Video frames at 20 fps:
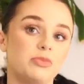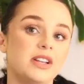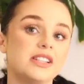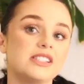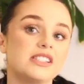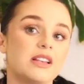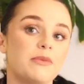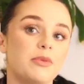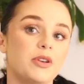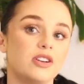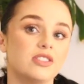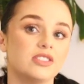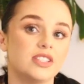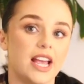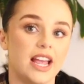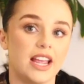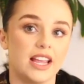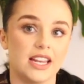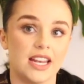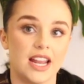sleeping all
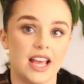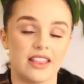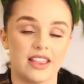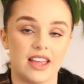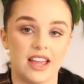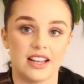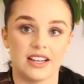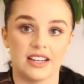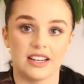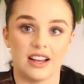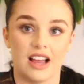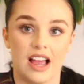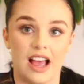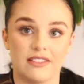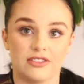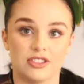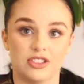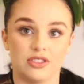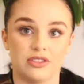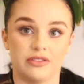day, and now that I
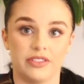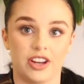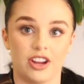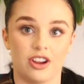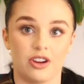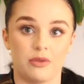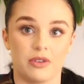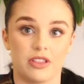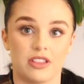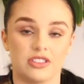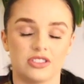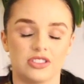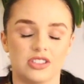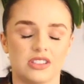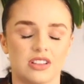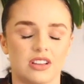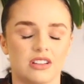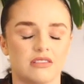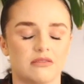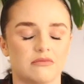have to do a video with her,
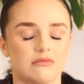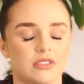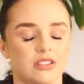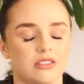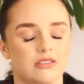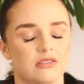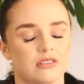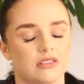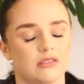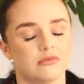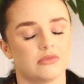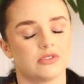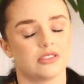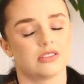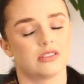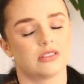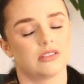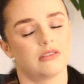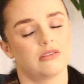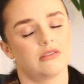she's like, oh my god, I'm
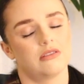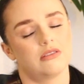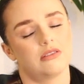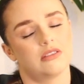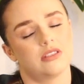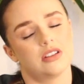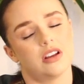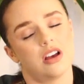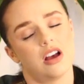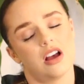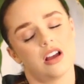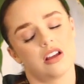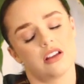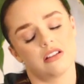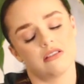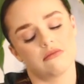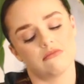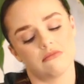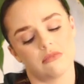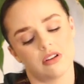so
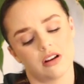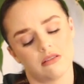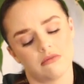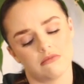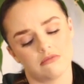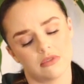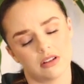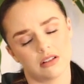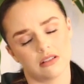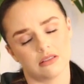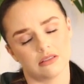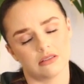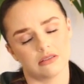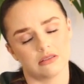tired, mama.